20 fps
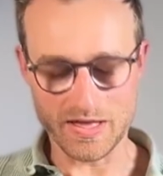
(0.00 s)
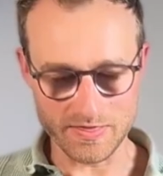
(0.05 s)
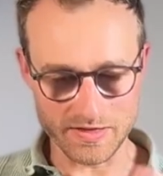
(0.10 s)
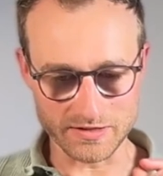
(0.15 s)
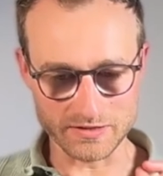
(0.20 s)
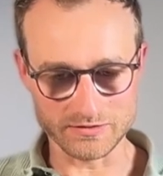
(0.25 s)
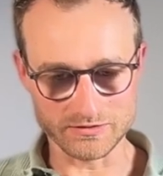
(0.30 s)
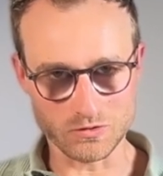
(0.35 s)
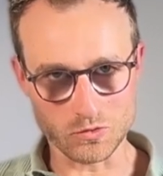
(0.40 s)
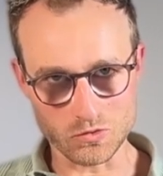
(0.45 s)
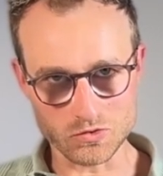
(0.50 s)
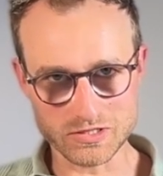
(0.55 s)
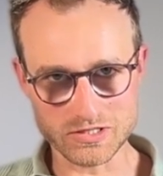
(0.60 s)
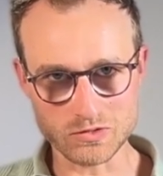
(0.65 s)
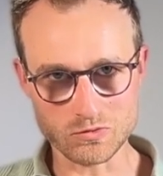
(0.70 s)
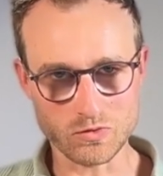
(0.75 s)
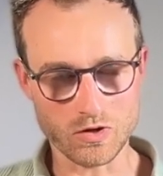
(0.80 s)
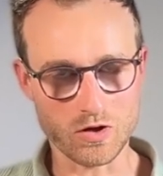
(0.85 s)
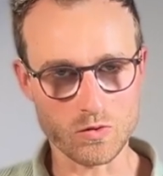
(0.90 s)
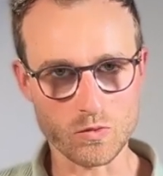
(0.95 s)
And then
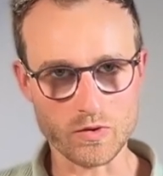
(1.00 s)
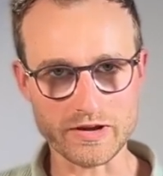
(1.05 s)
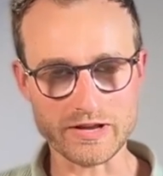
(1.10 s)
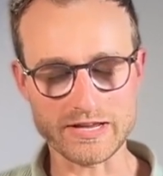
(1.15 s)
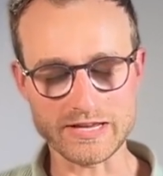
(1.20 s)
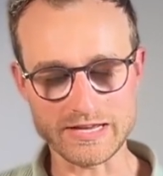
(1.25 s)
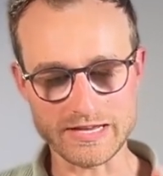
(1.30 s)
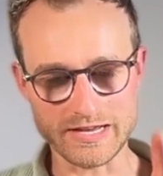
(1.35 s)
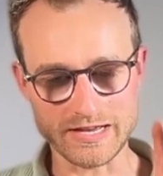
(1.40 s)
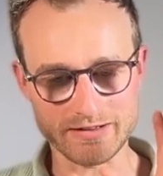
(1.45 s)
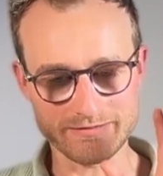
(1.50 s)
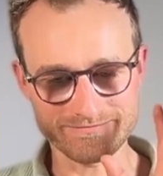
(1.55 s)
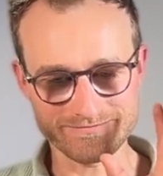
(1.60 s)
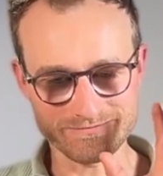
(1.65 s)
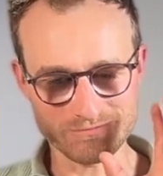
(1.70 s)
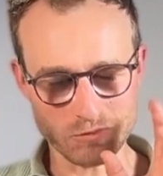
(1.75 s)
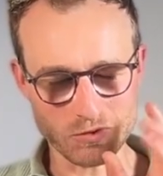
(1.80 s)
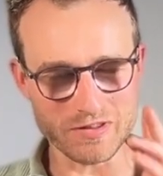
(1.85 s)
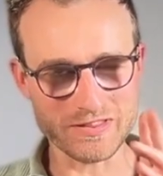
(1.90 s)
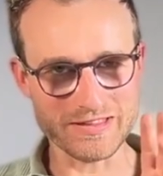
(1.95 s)
also while we're here,
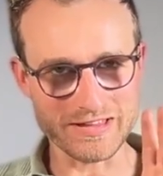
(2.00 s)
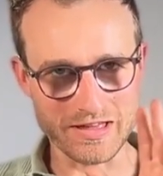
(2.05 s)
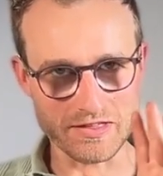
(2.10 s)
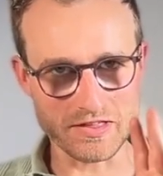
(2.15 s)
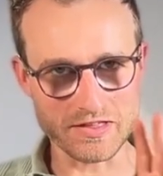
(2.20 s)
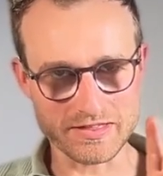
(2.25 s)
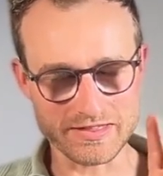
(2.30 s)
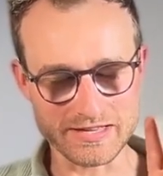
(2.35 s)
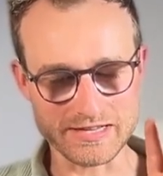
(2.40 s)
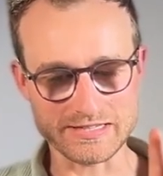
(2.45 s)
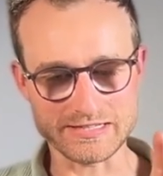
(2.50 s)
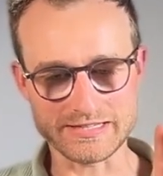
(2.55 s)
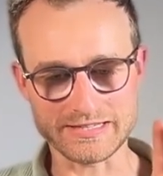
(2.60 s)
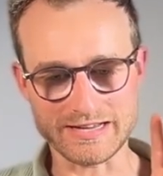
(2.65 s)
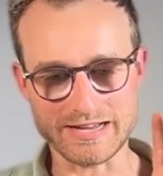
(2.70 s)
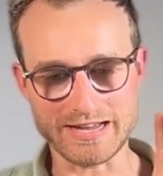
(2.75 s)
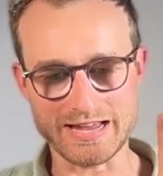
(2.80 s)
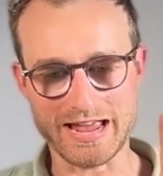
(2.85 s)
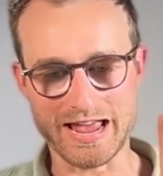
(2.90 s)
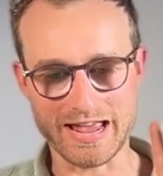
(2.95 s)
one of the other things that
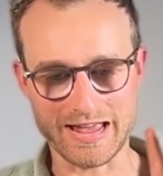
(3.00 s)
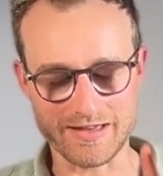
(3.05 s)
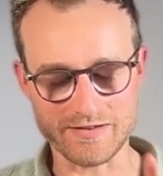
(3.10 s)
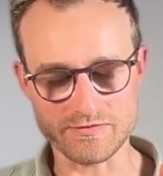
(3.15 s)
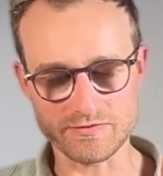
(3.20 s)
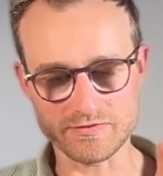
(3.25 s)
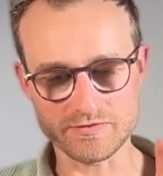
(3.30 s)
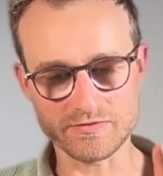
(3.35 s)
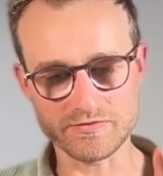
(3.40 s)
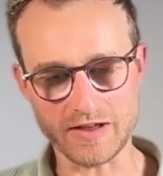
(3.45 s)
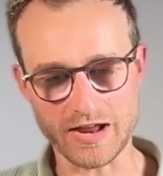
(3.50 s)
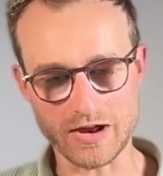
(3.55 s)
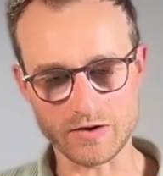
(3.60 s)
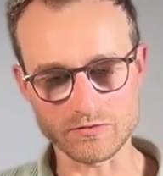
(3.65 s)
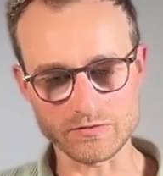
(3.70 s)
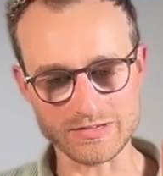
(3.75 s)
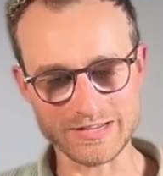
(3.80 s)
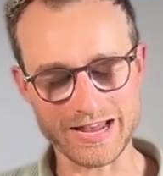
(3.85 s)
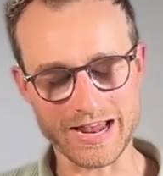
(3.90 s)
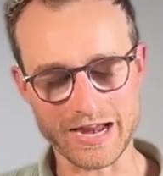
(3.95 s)
I have
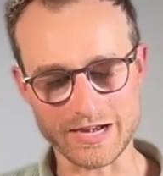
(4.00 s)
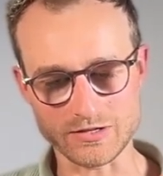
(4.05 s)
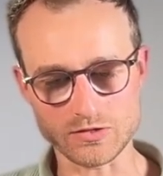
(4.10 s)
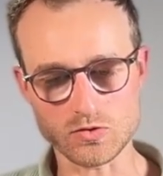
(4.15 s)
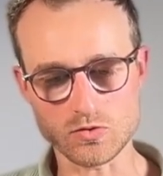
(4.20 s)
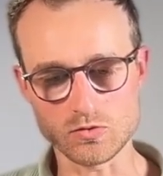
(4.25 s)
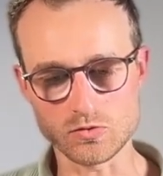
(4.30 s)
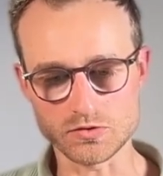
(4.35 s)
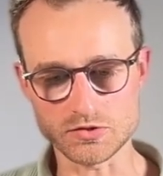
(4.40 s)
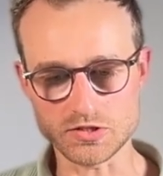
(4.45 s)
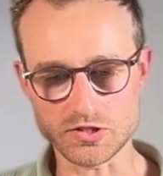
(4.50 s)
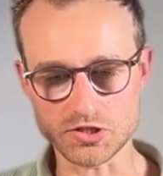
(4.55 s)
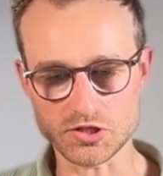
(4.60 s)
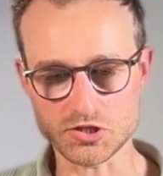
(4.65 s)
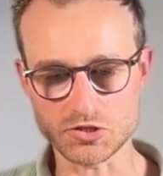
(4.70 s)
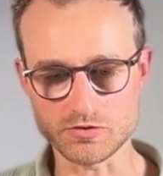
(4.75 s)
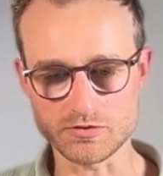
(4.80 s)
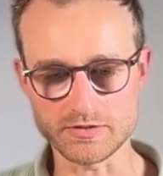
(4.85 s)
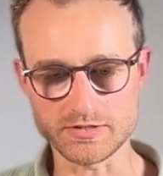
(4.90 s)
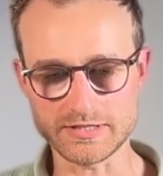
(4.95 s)
found can cause
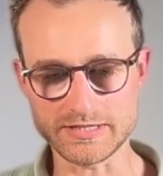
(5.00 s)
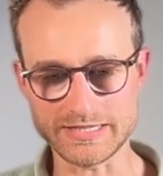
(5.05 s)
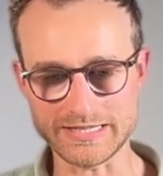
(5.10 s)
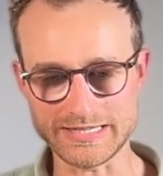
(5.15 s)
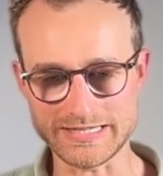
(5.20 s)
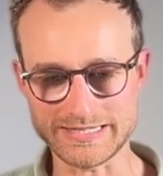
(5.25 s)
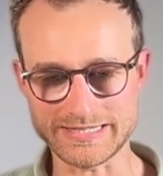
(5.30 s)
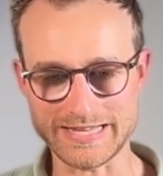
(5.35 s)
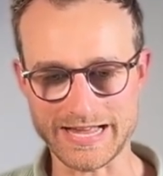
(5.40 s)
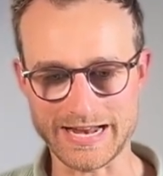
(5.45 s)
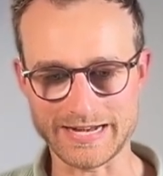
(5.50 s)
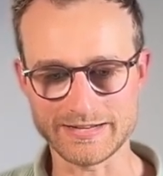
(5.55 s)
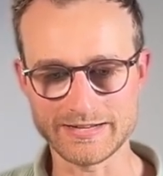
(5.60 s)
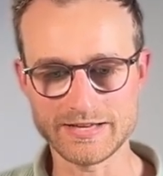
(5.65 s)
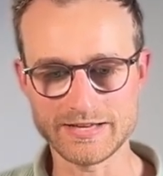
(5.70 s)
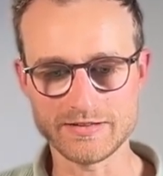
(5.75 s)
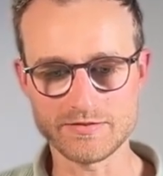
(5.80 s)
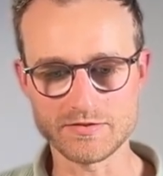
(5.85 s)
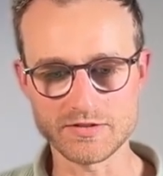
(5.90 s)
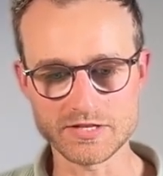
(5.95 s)
issues is that
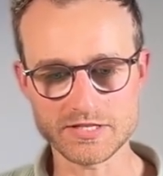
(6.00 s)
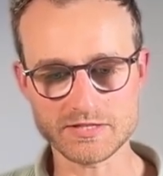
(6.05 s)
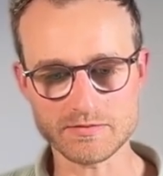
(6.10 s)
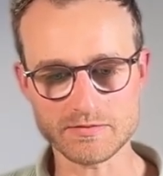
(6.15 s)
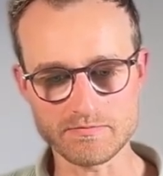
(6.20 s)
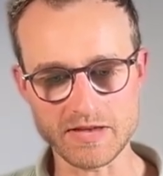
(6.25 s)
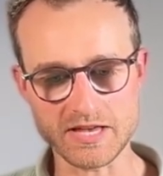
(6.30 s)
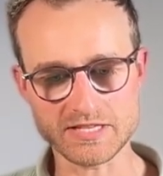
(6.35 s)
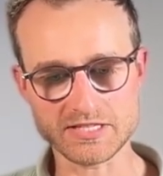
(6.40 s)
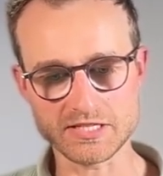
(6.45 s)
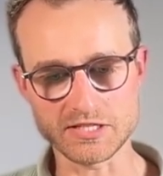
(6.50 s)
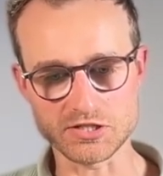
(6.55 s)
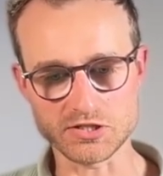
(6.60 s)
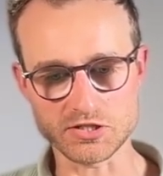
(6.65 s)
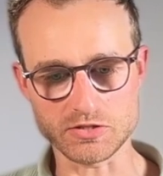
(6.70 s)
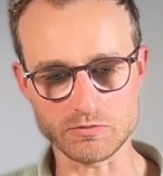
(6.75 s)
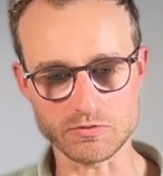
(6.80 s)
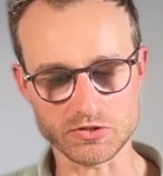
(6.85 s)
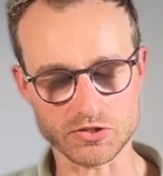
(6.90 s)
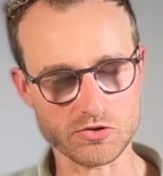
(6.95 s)
this message
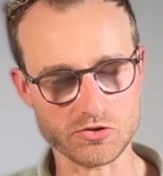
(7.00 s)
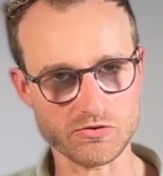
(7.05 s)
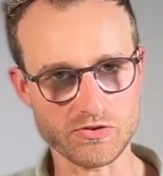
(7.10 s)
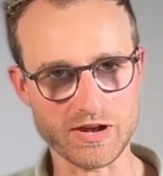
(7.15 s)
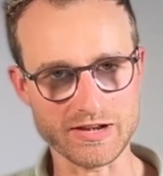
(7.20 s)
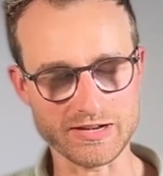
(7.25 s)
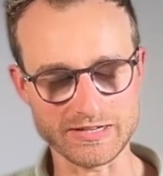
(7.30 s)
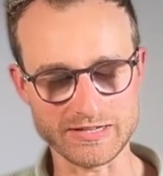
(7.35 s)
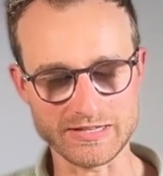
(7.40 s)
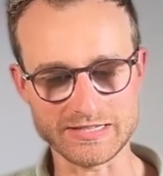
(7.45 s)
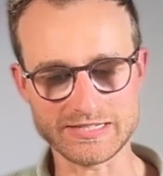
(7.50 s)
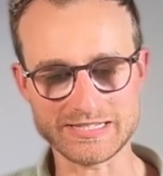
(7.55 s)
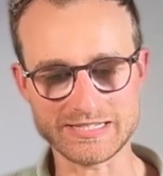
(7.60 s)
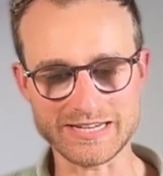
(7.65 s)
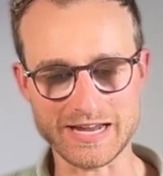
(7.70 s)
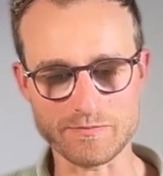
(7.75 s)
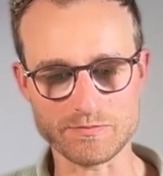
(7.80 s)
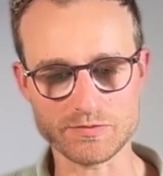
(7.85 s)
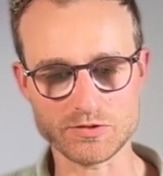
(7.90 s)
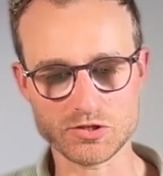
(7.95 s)
that was created in
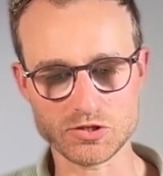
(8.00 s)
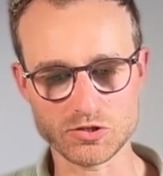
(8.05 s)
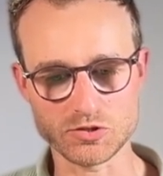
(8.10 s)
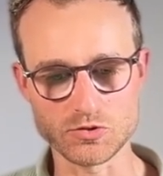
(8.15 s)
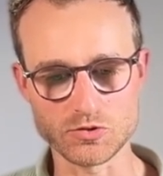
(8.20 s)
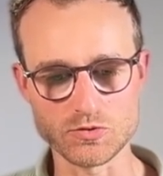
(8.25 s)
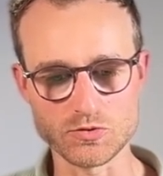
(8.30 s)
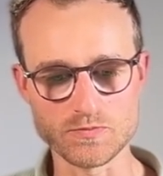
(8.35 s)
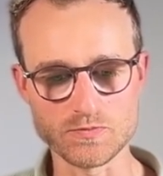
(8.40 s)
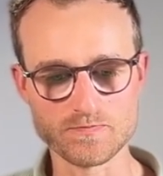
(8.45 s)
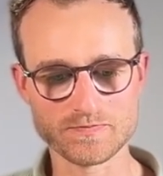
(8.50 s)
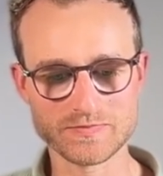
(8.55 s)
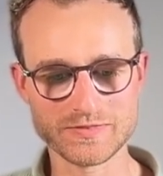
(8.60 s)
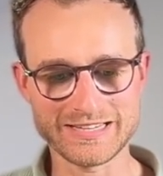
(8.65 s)
step 2